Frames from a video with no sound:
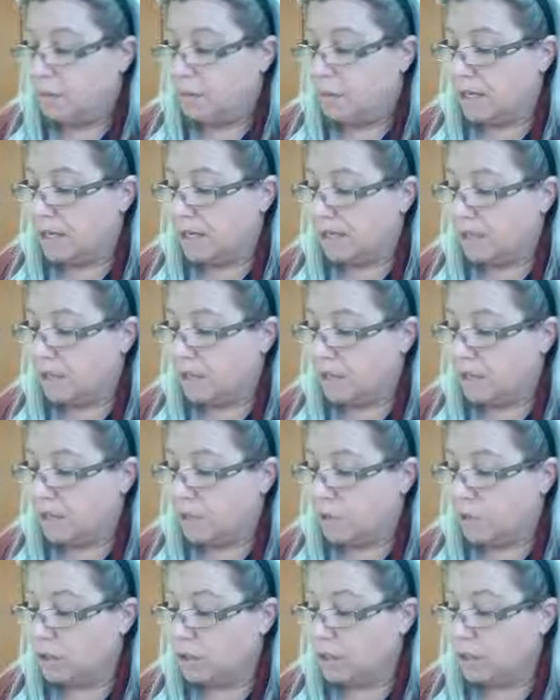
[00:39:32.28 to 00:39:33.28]
because I'm
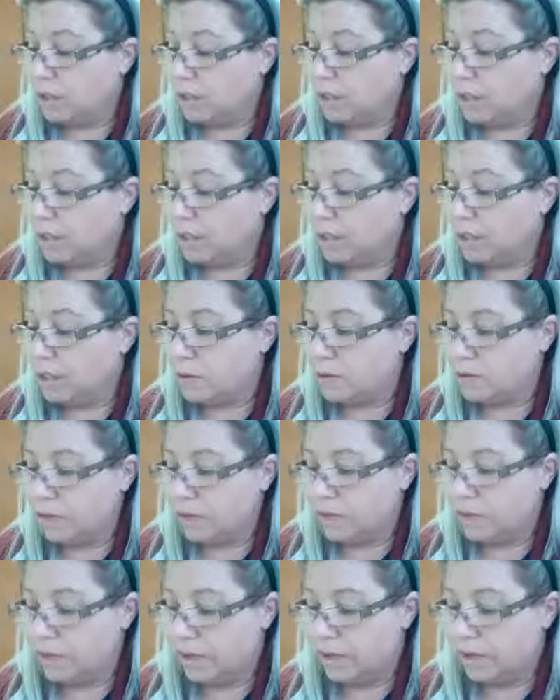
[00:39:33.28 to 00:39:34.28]
getting really, really close
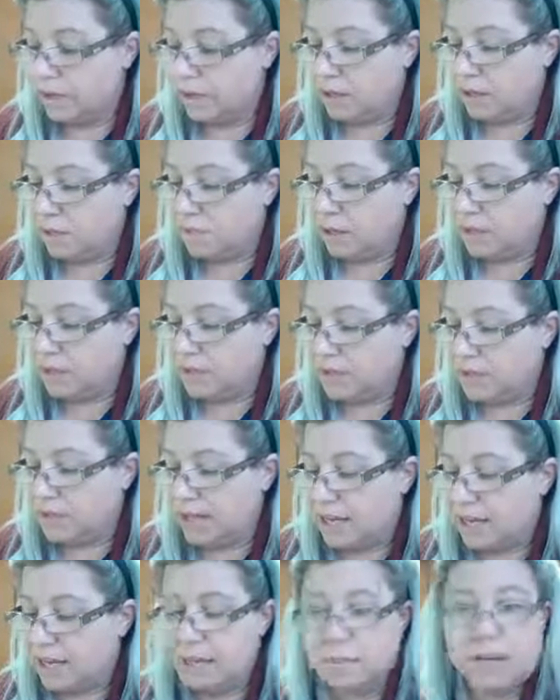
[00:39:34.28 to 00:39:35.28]
to it on both
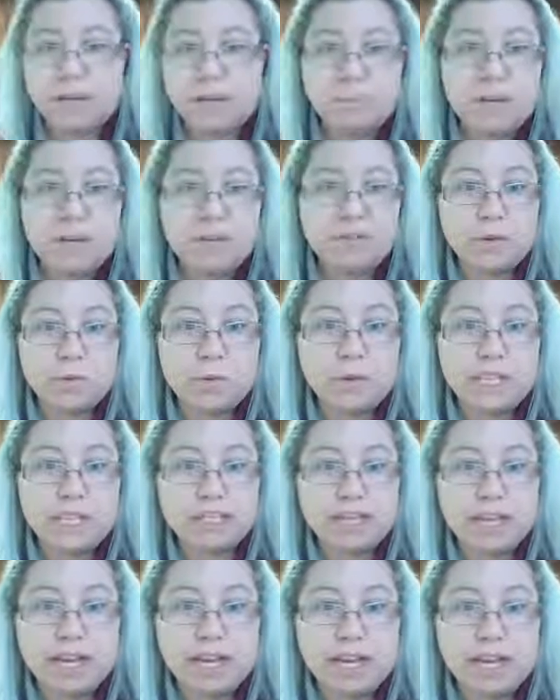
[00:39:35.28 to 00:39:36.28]
sides, but I'm never
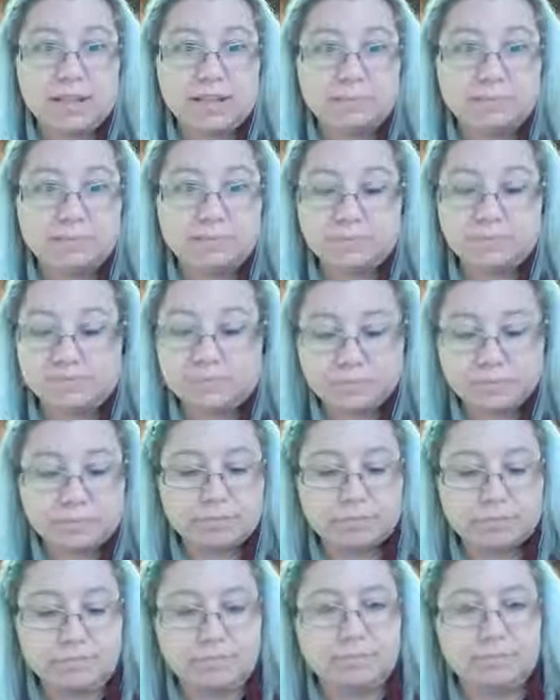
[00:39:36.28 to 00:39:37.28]
reaching
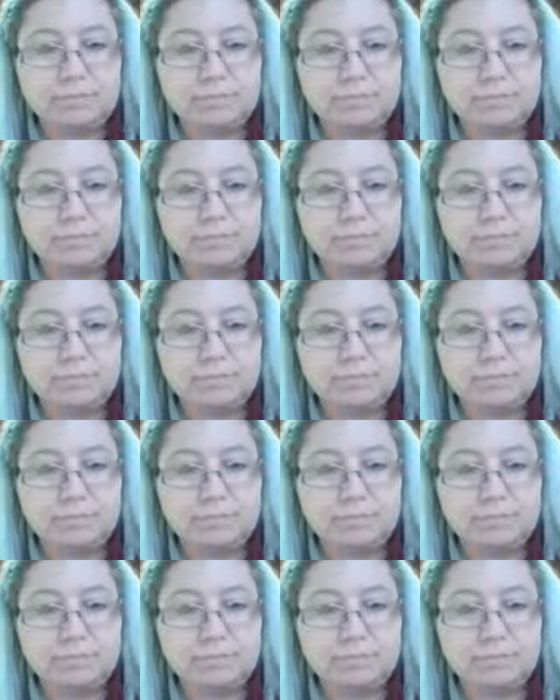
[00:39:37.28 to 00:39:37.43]
it.